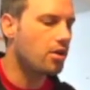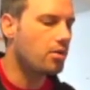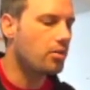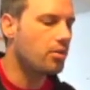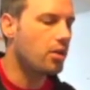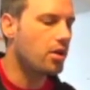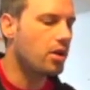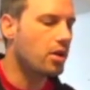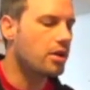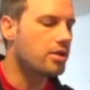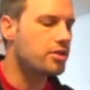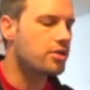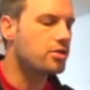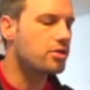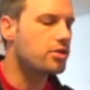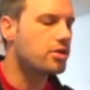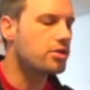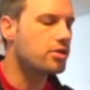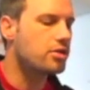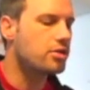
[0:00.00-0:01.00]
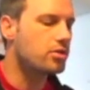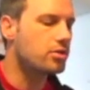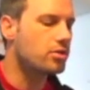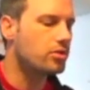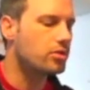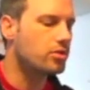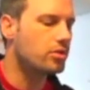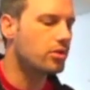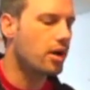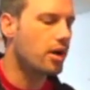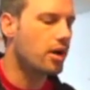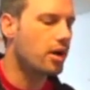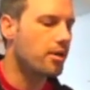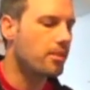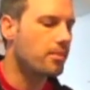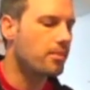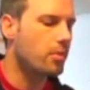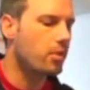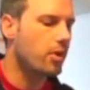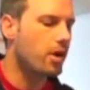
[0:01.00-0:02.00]
what a traditional
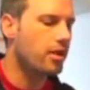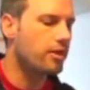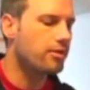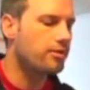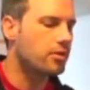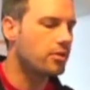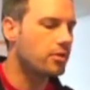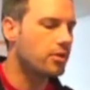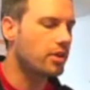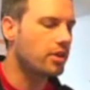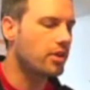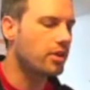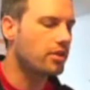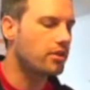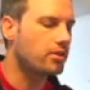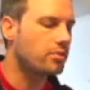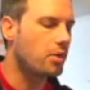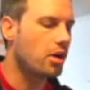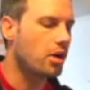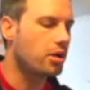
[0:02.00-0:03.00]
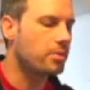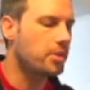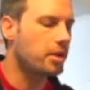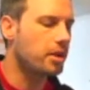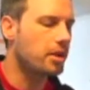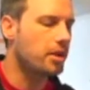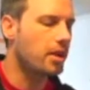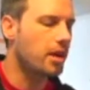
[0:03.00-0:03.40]
way of doing things might be